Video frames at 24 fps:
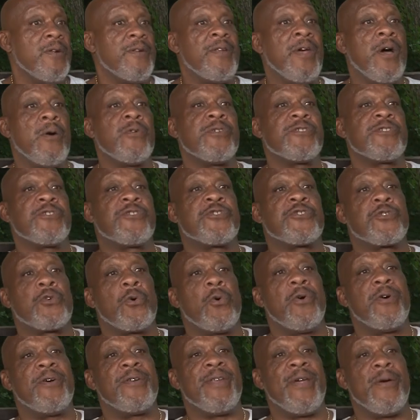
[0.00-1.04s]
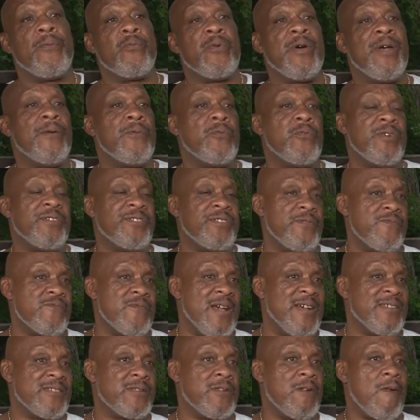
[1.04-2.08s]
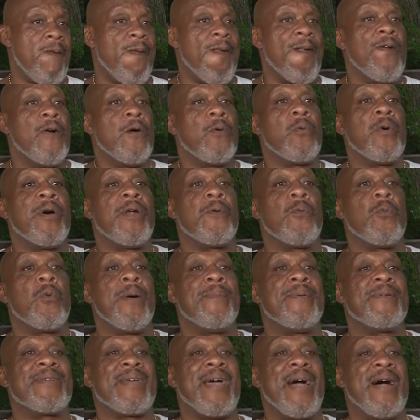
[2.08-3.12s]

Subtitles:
There was a story that wasn't wrestling, where the women